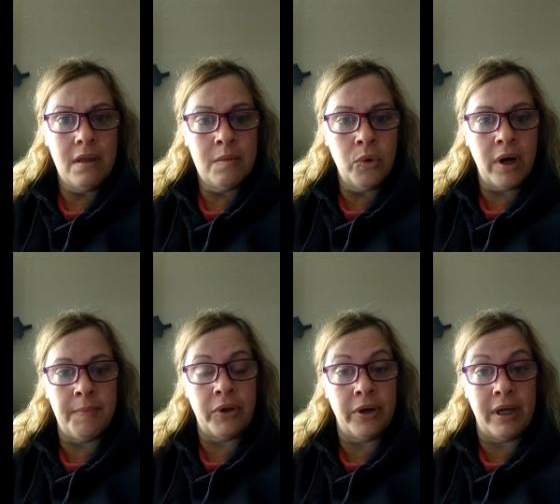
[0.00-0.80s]
And the more
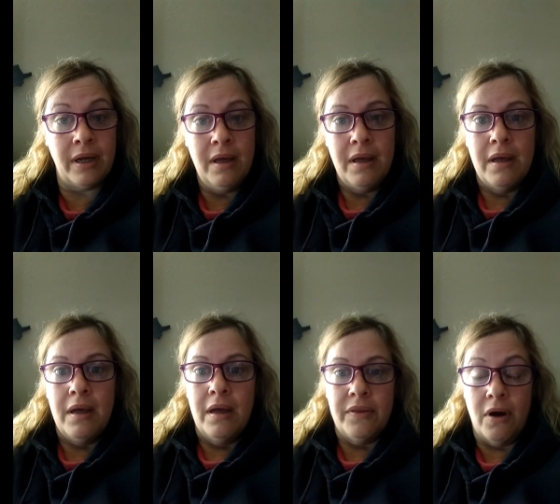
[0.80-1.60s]
I'm learning,
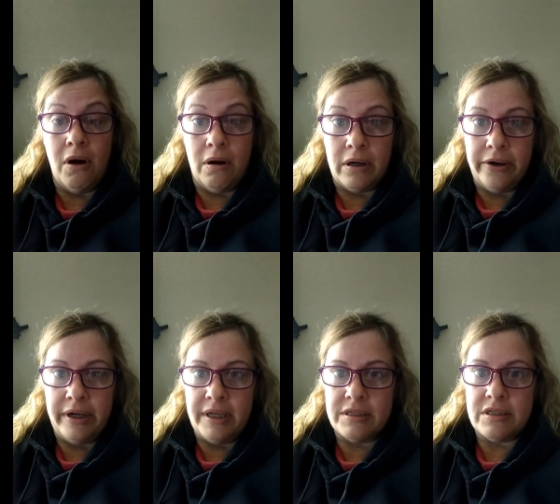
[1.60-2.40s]
the harder
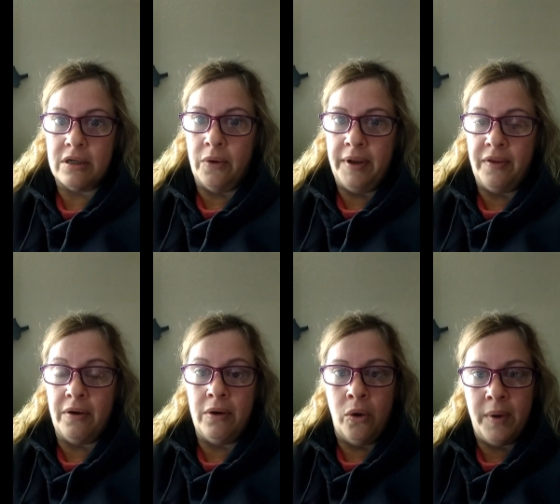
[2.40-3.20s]
it is to go in
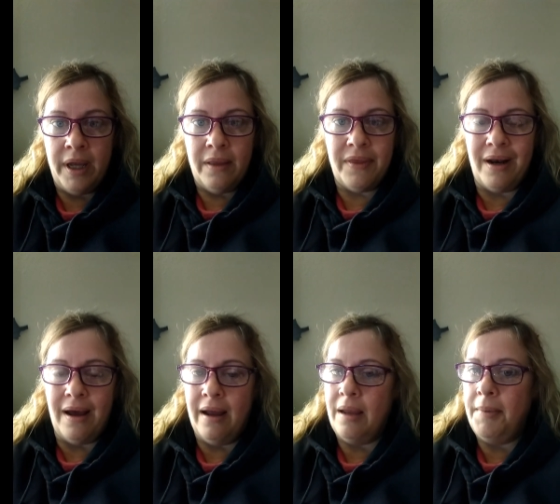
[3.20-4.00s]
there knowing
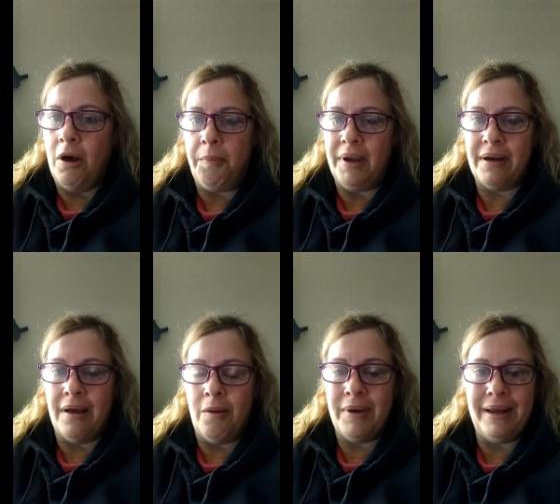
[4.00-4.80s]
that I am helping
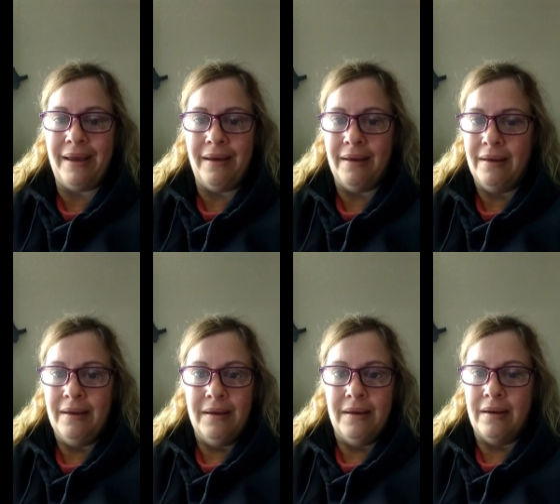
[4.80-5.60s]
nobody
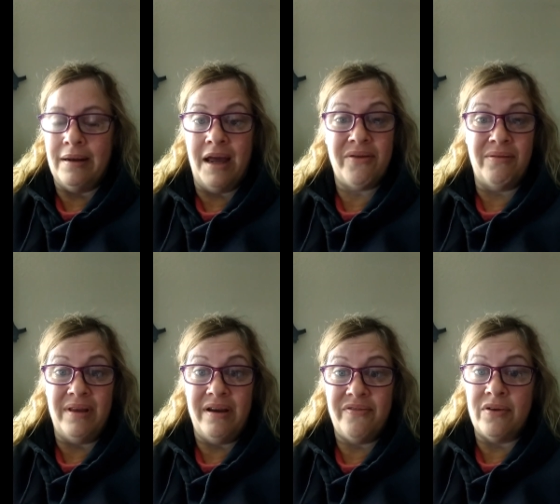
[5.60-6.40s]
neither
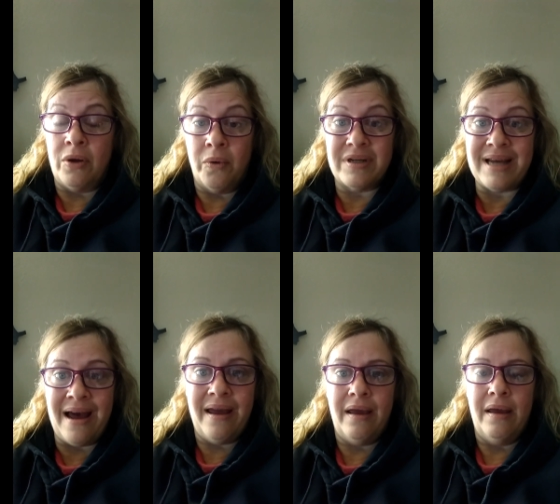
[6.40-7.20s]
live nor
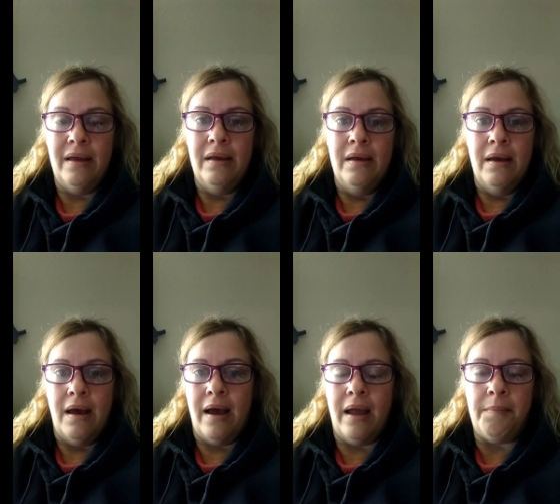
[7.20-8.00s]
die.
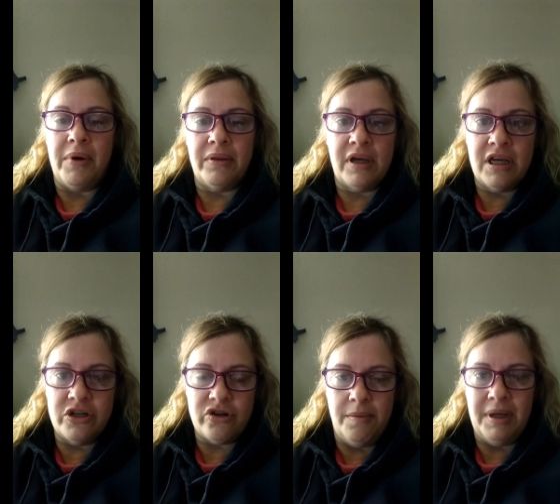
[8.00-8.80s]
I am merely
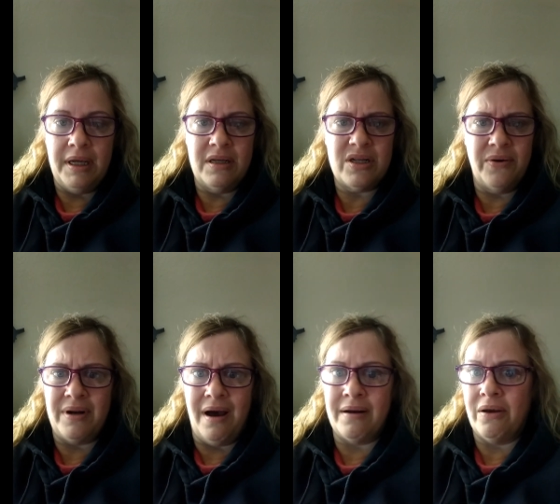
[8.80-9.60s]
contributing to
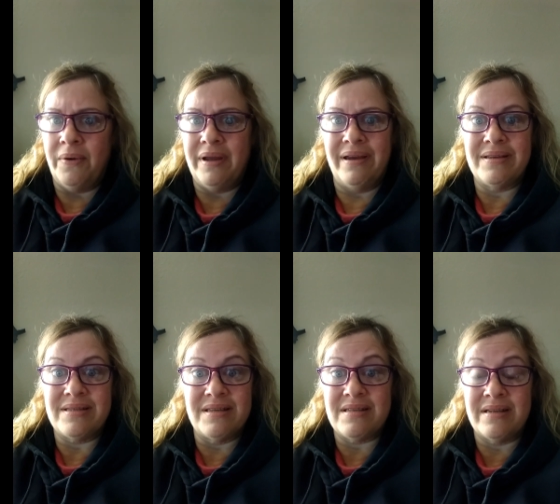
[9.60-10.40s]
an ongoing
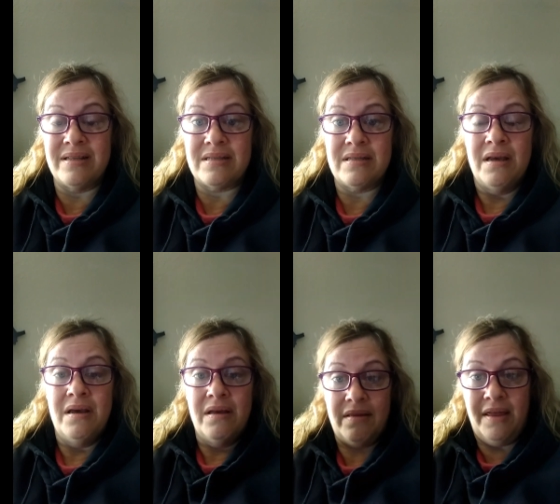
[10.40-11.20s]
existence
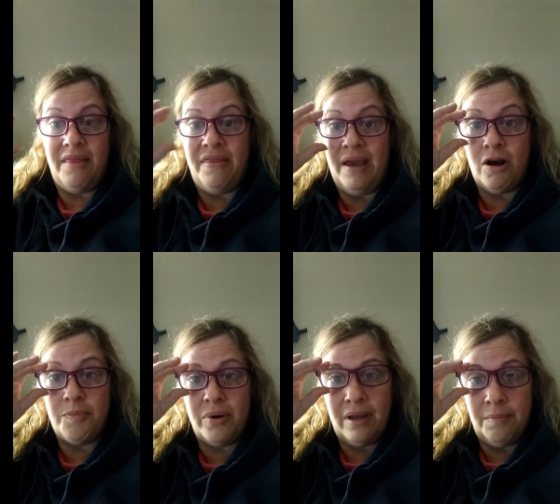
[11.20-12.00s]
that
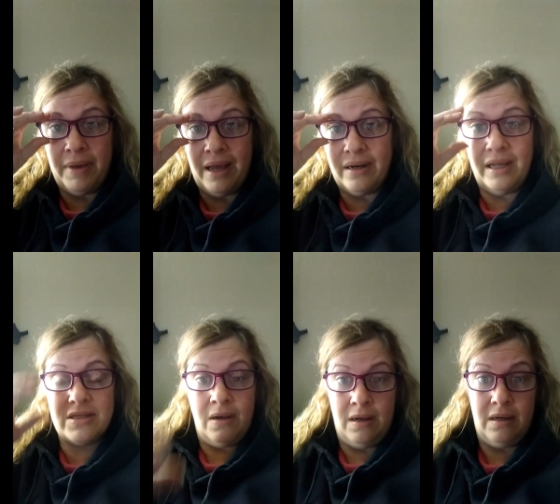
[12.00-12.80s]
they're putting band
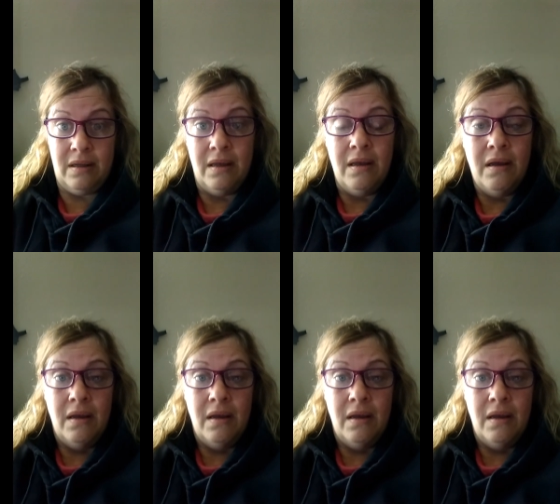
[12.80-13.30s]
aids on